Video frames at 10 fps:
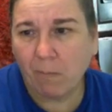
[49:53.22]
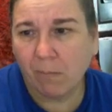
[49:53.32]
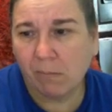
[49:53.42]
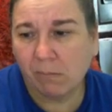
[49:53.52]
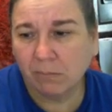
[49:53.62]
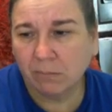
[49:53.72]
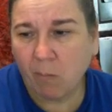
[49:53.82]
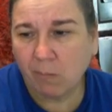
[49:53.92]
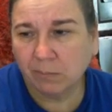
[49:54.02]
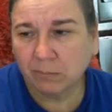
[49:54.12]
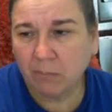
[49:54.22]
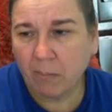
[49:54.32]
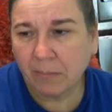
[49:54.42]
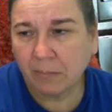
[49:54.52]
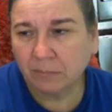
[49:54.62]

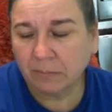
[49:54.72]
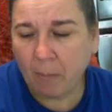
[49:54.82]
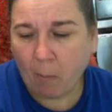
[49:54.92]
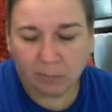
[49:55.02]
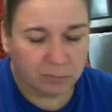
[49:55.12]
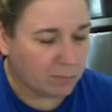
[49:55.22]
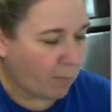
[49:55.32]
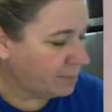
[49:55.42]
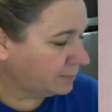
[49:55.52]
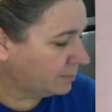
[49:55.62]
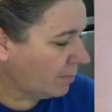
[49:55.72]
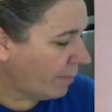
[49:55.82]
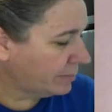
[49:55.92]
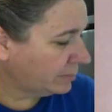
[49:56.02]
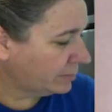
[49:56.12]

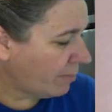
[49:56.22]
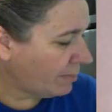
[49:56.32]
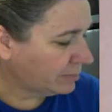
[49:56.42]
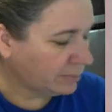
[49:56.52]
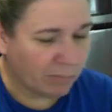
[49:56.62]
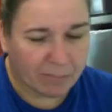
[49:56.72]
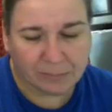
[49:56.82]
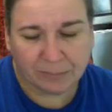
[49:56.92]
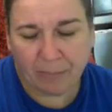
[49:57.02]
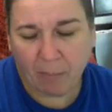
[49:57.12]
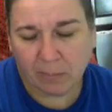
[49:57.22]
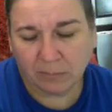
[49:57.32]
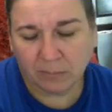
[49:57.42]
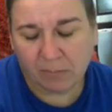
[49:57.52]
Nothing is said.